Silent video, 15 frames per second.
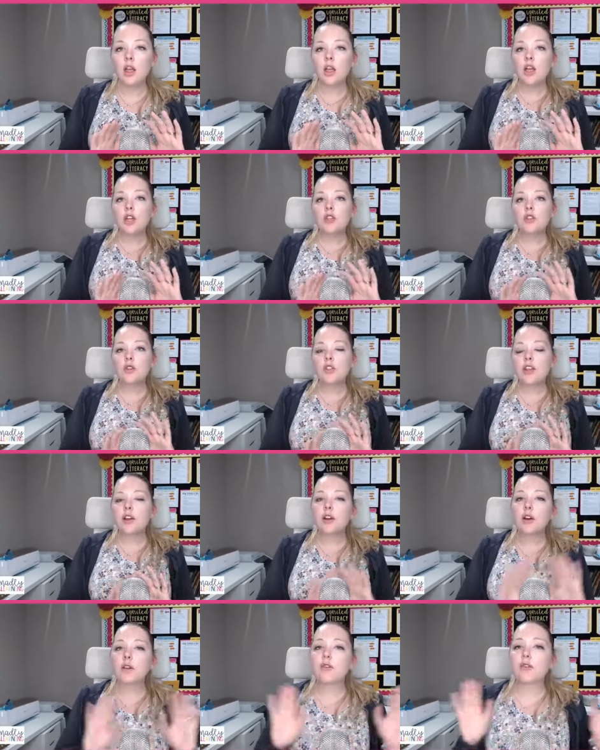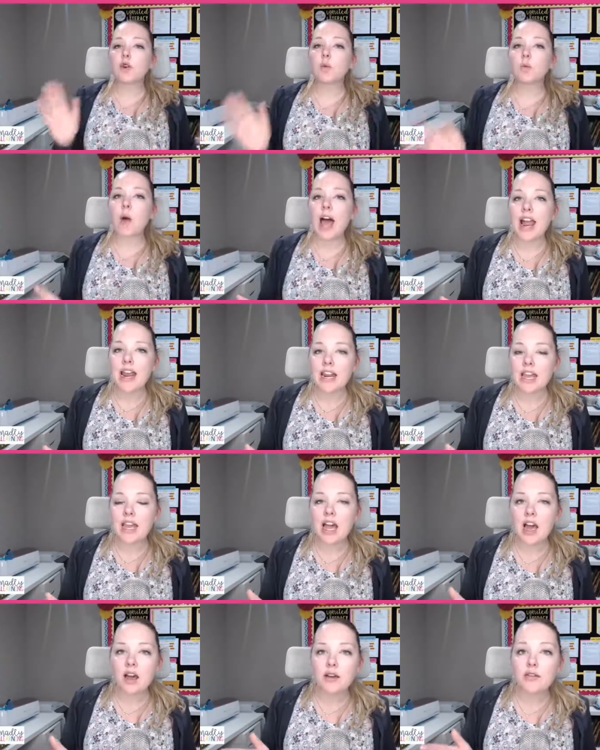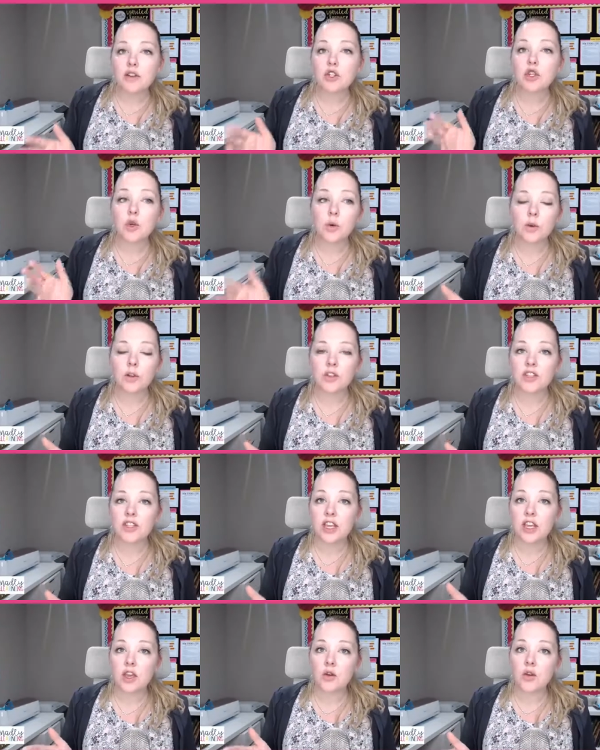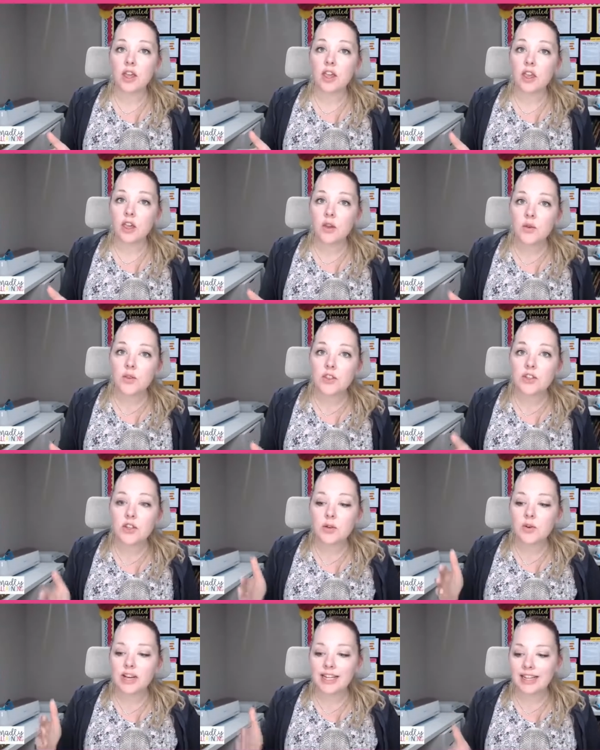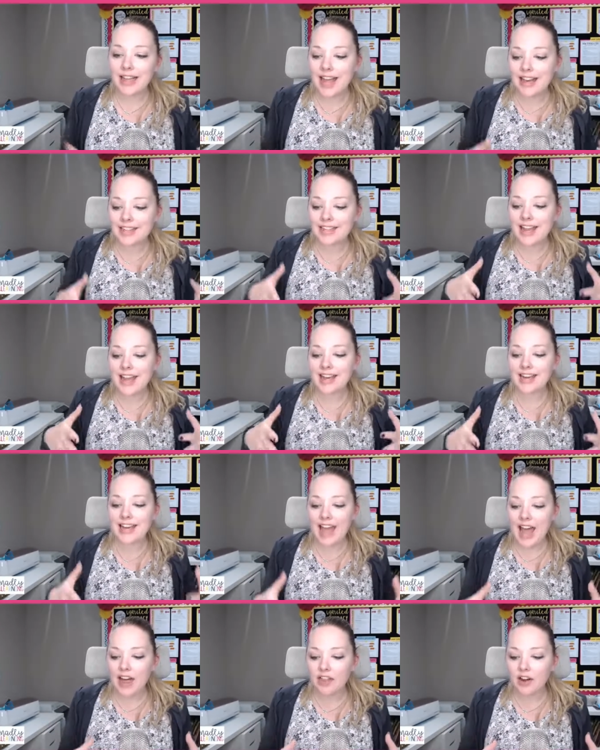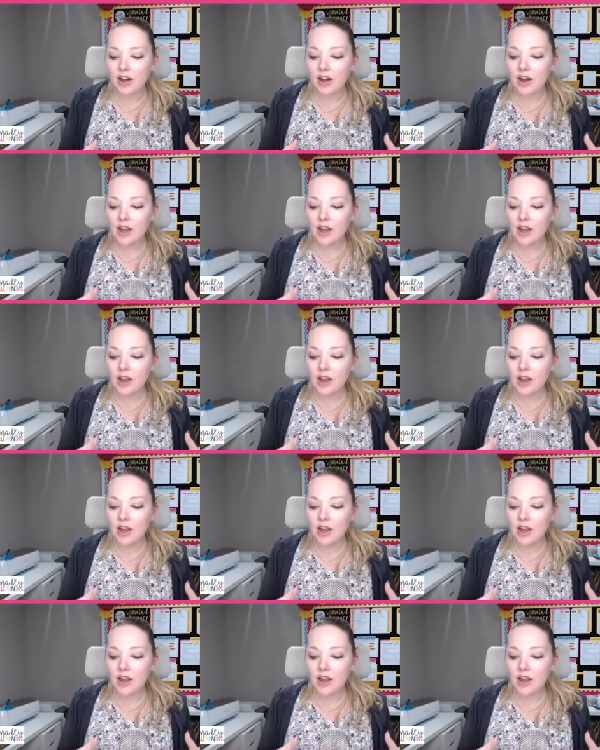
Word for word: So there are a variety of tools that you can use to collect and gather